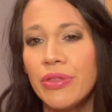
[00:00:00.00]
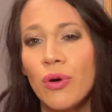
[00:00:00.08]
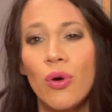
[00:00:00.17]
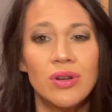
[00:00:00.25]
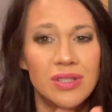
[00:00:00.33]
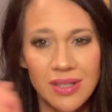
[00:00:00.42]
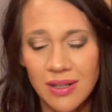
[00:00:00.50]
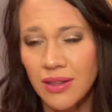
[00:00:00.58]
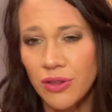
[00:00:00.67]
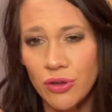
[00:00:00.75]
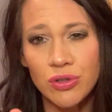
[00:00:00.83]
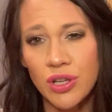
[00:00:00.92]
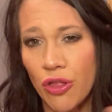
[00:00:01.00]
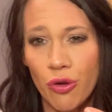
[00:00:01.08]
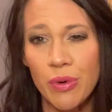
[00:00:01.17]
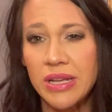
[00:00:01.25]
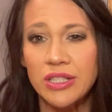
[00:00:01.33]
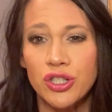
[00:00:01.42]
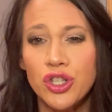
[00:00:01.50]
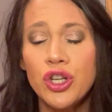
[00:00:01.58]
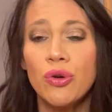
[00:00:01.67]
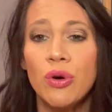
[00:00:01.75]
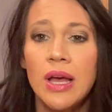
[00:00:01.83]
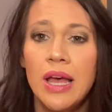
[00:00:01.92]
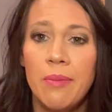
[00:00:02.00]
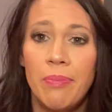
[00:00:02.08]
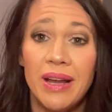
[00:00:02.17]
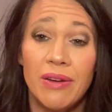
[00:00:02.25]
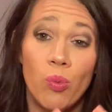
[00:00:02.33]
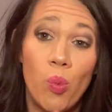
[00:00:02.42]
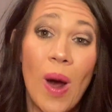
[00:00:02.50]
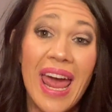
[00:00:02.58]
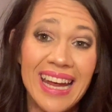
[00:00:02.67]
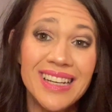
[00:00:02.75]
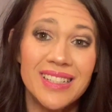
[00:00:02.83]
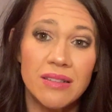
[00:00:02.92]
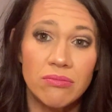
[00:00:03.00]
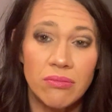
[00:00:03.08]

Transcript: Of course, there's other reasons too, but weight,